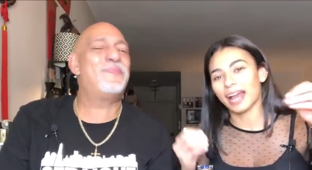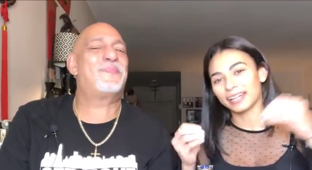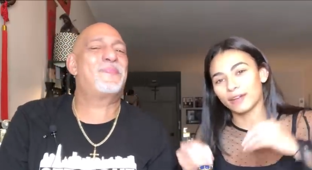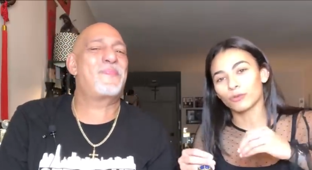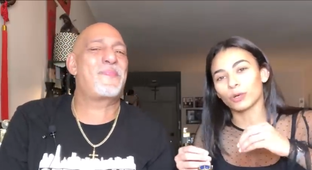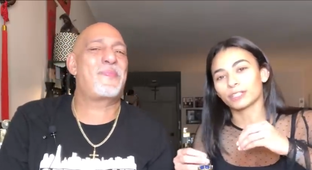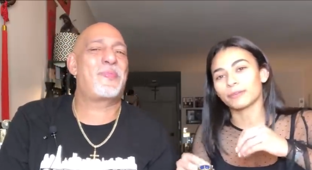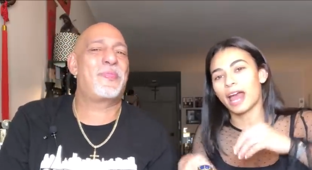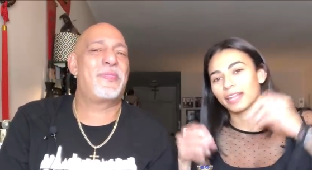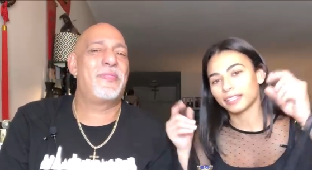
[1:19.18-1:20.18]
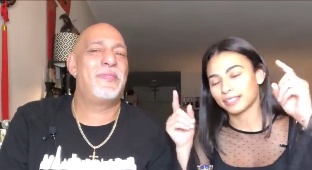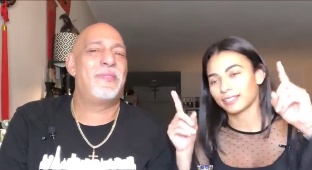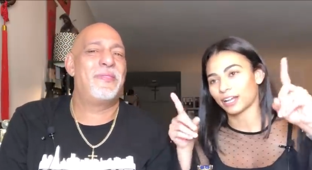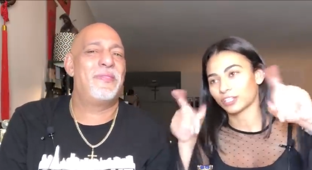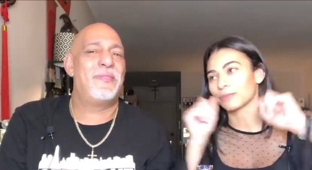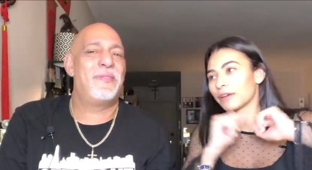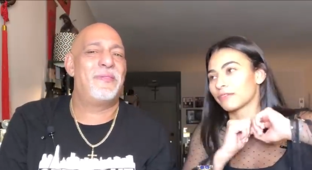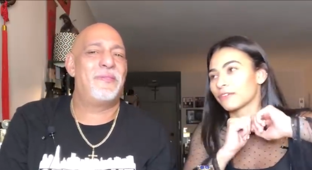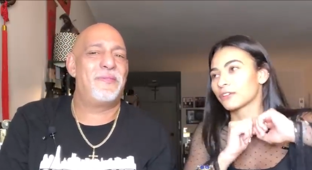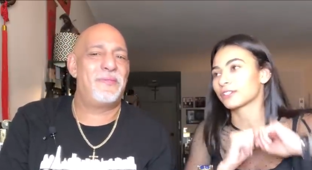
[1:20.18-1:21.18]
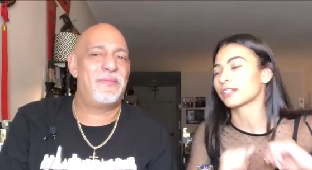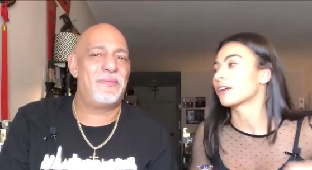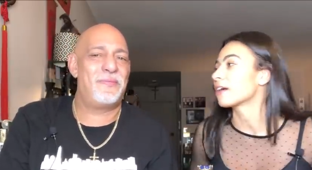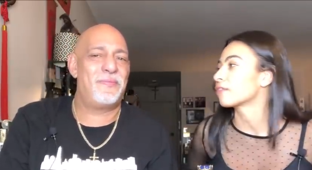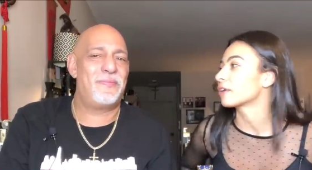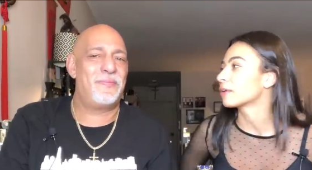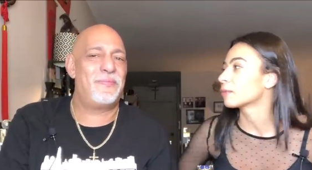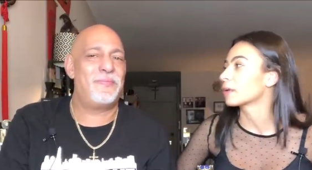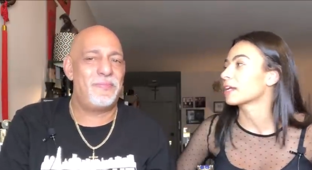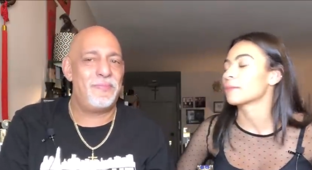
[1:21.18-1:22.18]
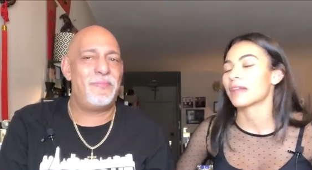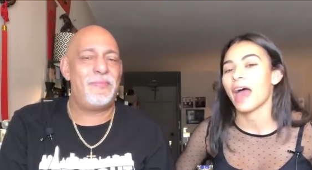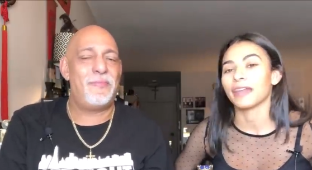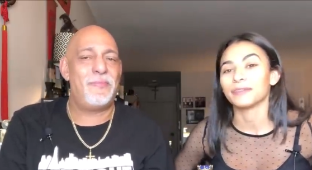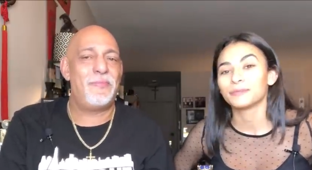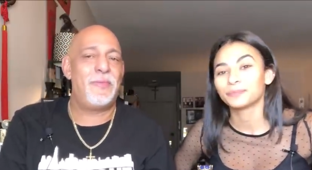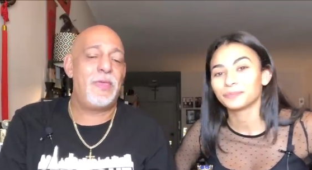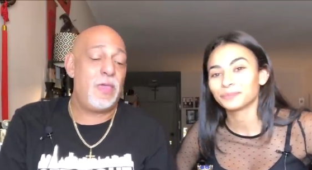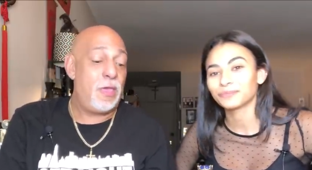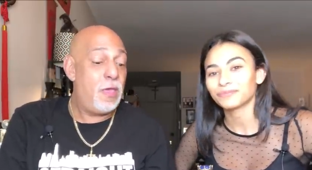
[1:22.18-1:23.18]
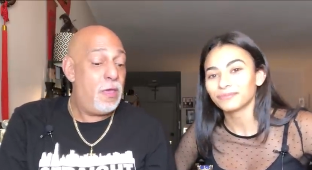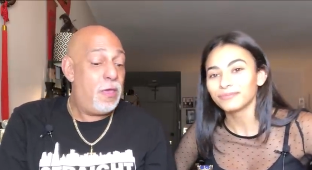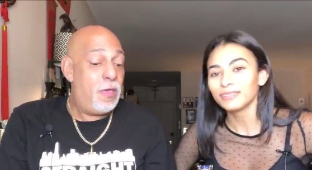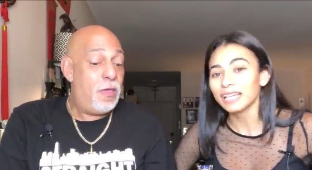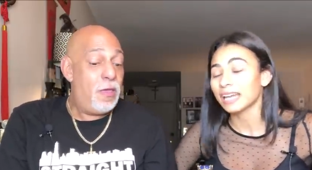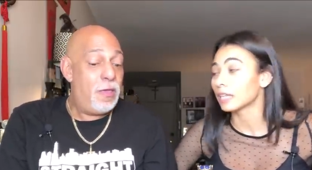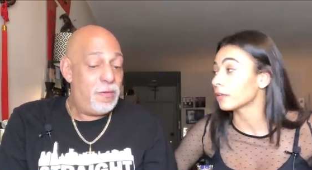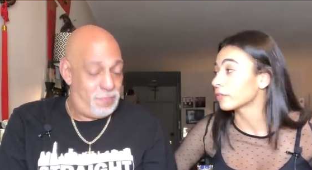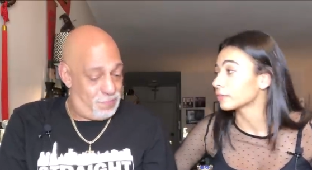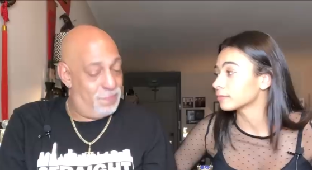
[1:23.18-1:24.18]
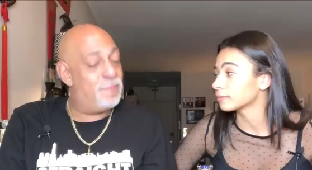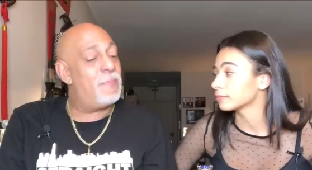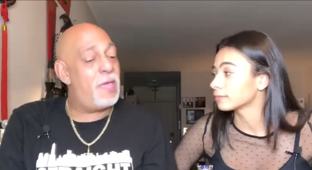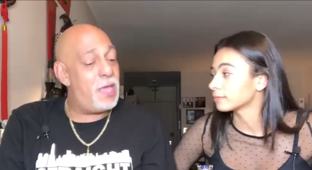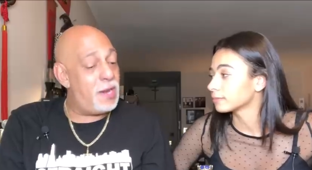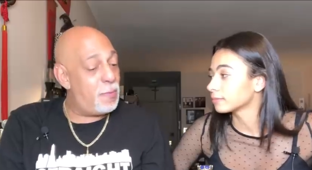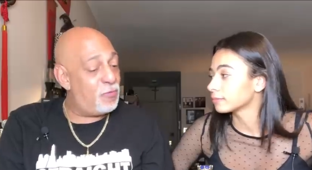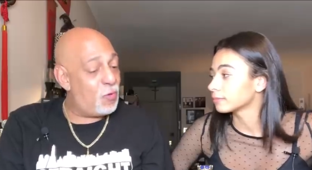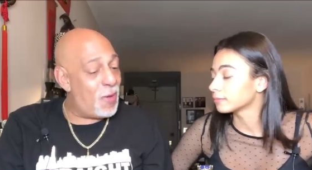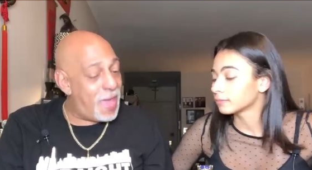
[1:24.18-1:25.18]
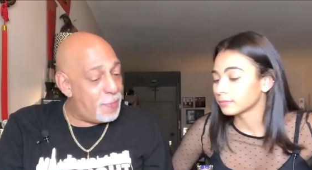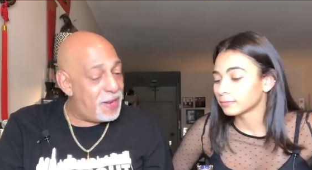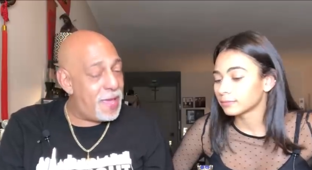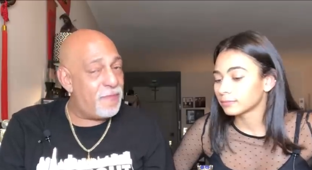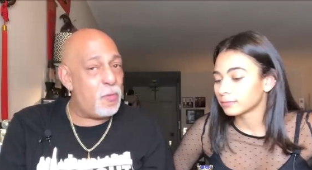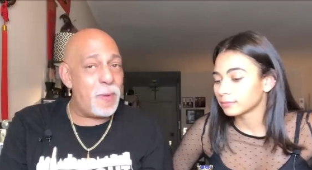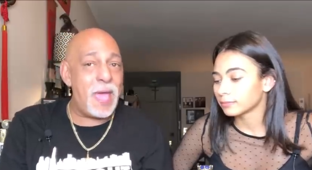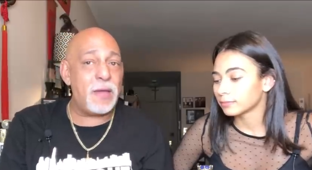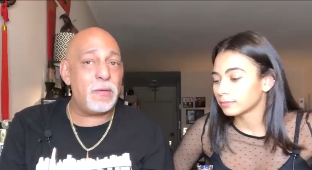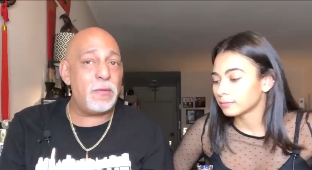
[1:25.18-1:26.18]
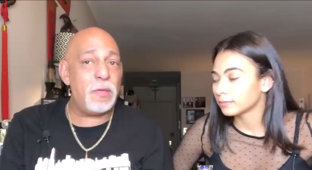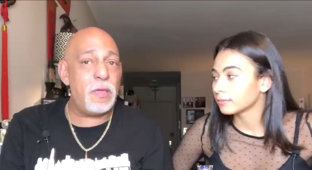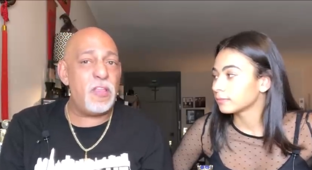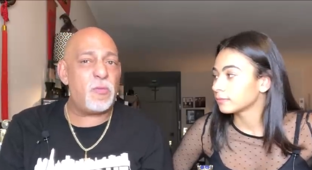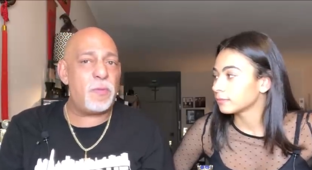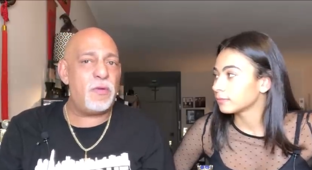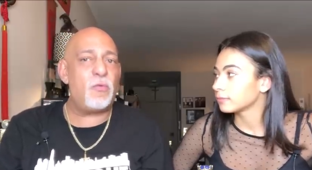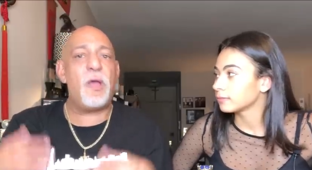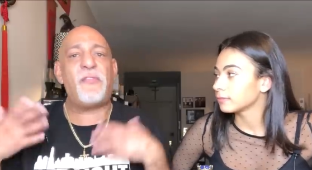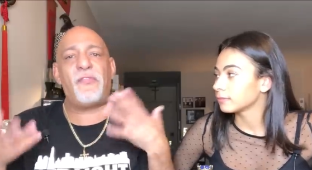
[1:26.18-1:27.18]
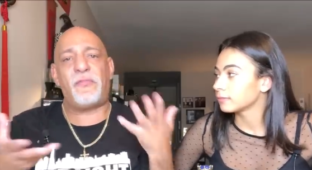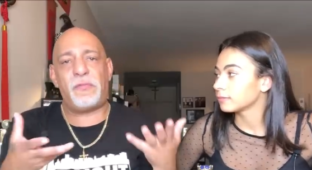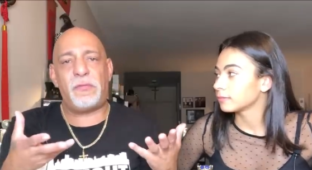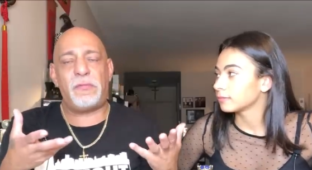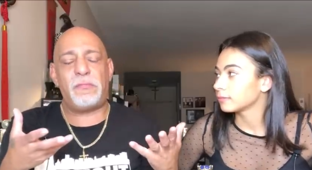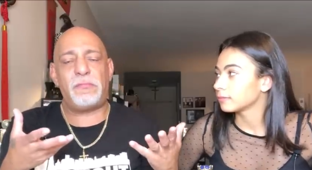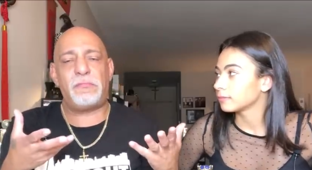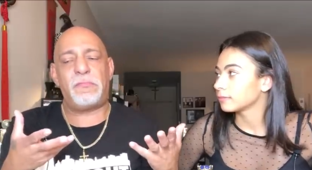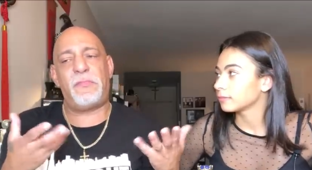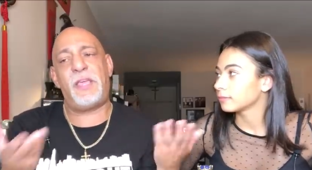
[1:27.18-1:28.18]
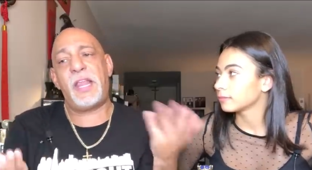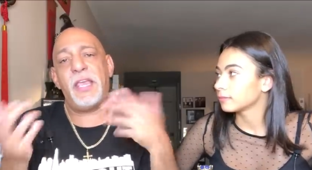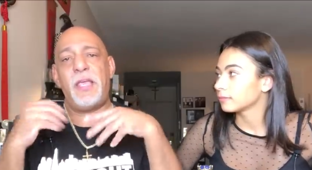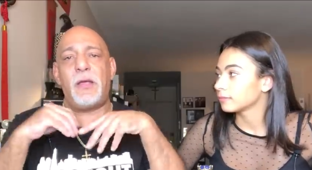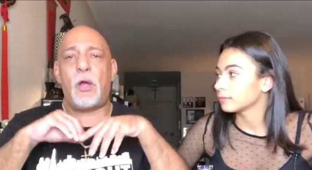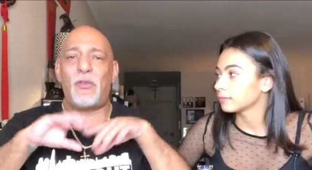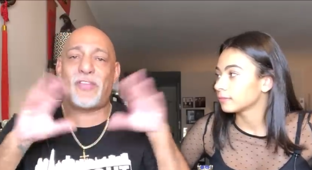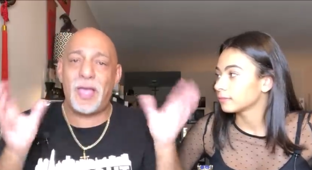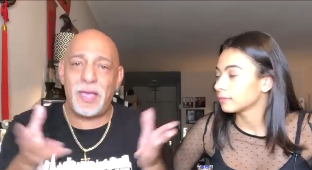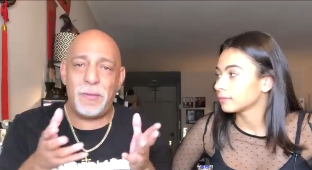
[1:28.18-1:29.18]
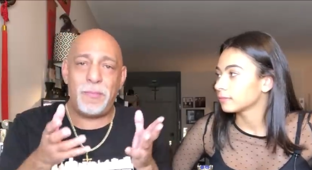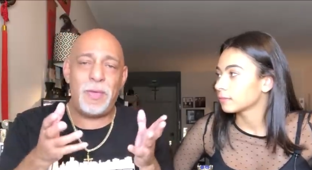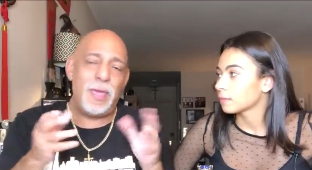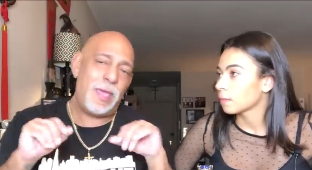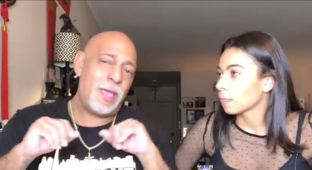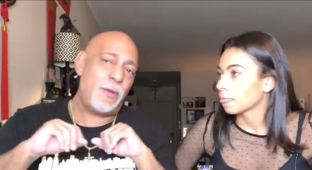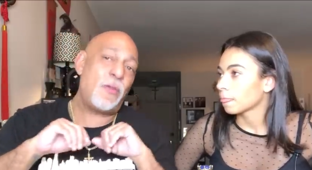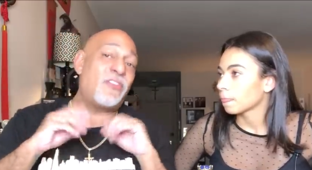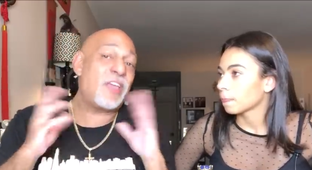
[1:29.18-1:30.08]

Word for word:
Speaker 1: I never worked in Manhattan. This is actually my first year ever working in Manhattan. And I love it.
Speaker 2: And I'm so happy to have you back. It's been rough getting our time and our